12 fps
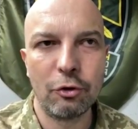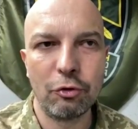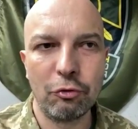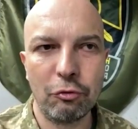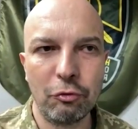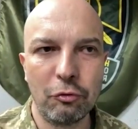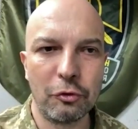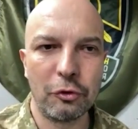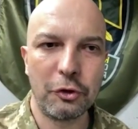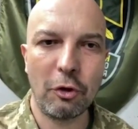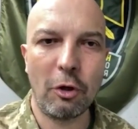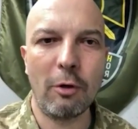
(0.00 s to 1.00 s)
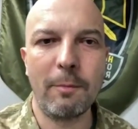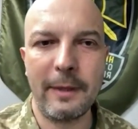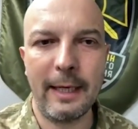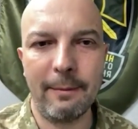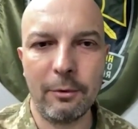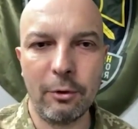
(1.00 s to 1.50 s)
to stop
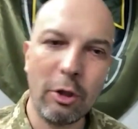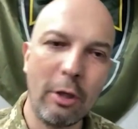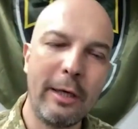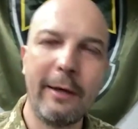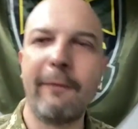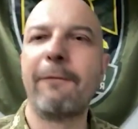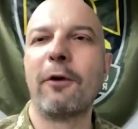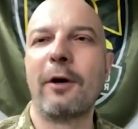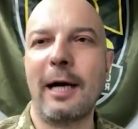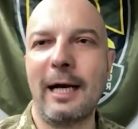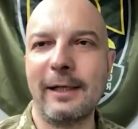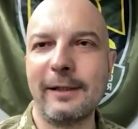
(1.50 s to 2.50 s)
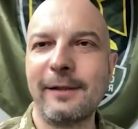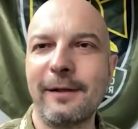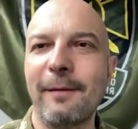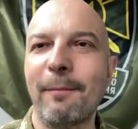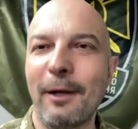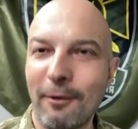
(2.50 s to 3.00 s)
them not only for us
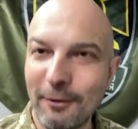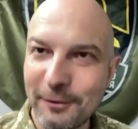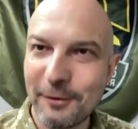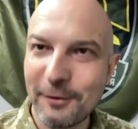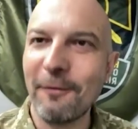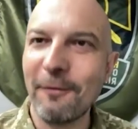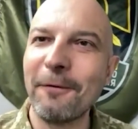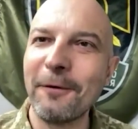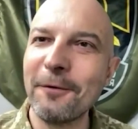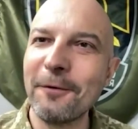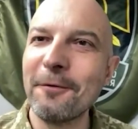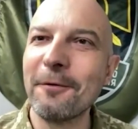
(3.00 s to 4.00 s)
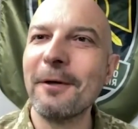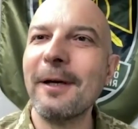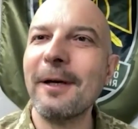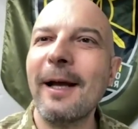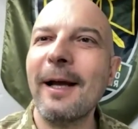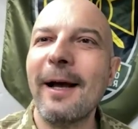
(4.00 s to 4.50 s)
but also for you. Mm.
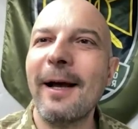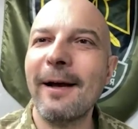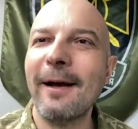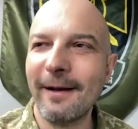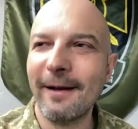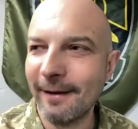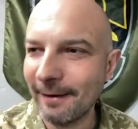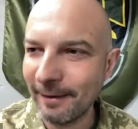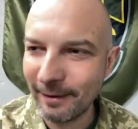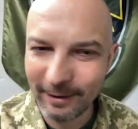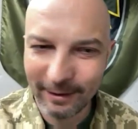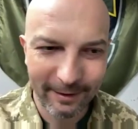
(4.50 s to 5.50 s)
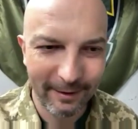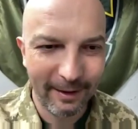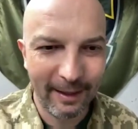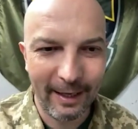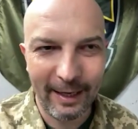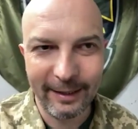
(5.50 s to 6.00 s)
Uh, uh,
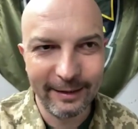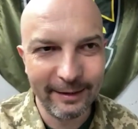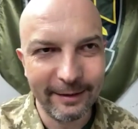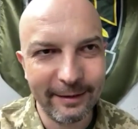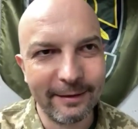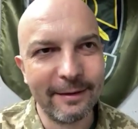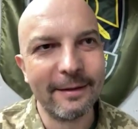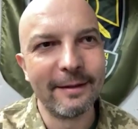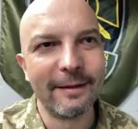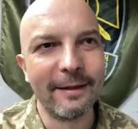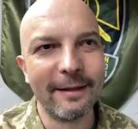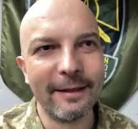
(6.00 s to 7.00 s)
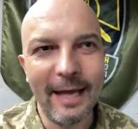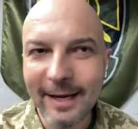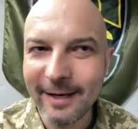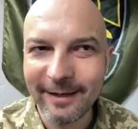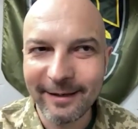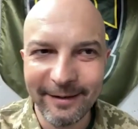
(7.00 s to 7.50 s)
I uh, like
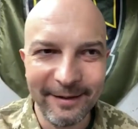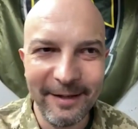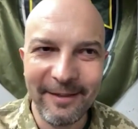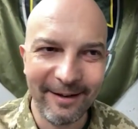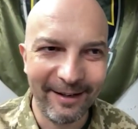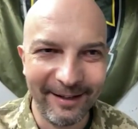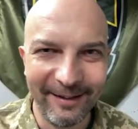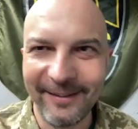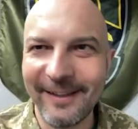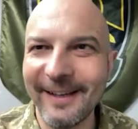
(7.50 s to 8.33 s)
Netherlands.